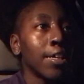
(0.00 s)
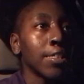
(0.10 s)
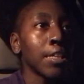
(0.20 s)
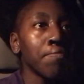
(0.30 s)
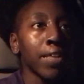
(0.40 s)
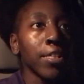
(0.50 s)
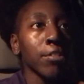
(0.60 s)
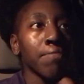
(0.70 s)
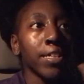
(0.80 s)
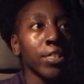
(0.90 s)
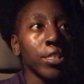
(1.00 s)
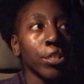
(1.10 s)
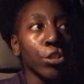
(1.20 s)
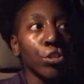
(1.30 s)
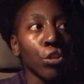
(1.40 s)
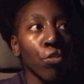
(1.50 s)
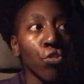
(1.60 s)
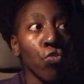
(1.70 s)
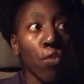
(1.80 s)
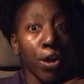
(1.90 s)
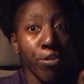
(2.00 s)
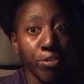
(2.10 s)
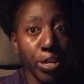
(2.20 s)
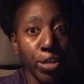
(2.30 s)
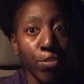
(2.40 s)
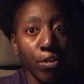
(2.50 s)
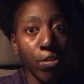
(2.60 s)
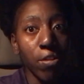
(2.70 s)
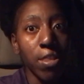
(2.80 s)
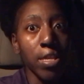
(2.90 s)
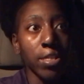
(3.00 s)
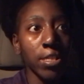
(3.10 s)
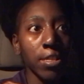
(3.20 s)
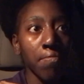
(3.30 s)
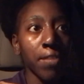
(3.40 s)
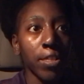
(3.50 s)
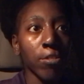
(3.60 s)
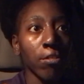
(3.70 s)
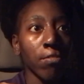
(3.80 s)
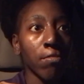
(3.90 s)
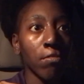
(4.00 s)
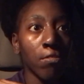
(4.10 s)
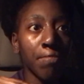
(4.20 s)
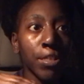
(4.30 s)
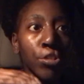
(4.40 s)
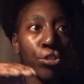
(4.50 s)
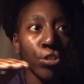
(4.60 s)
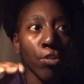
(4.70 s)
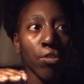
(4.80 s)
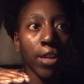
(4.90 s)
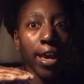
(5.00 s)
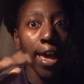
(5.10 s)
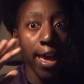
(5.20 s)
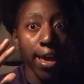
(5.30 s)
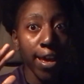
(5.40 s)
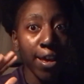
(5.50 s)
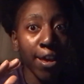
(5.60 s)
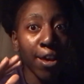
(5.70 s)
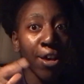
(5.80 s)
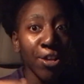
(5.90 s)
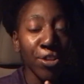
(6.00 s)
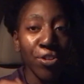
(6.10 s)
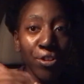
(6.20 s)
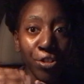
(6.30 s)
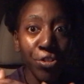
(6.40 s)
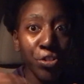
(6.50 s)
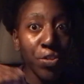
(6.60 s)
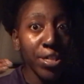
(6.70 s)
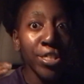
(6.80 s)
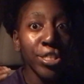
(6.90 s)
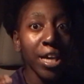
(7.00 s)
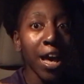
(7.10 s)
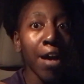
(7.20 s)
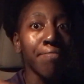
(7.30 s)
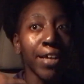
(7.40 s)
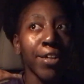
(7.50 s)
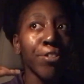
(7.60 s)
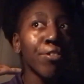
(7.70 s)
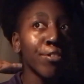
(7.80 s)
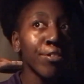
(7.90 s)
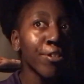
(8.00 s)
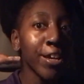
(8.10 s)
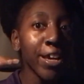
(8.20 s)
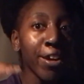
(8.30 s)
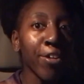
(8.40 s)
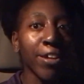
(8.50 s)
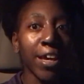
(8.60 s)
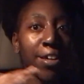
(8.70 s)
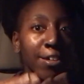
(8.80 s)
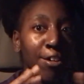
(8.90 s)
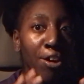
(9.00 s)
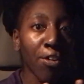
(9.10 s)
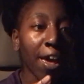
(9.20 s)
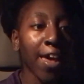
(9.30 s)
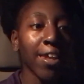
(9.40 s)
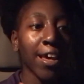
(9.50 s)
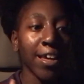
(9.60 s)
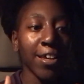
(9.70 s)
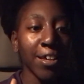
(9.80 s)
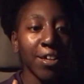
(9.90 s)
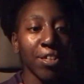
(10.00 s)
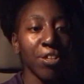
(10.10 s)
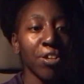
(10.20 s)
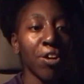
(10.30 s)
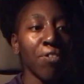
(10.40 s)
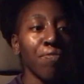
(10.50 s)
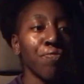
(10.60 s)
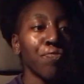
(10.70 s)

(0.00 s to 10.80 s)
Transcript: Some things are meant to show you where you need to grow and then some things are meant to show you like, hey, you're doing a good job, like you're here, like, okay, like, you know.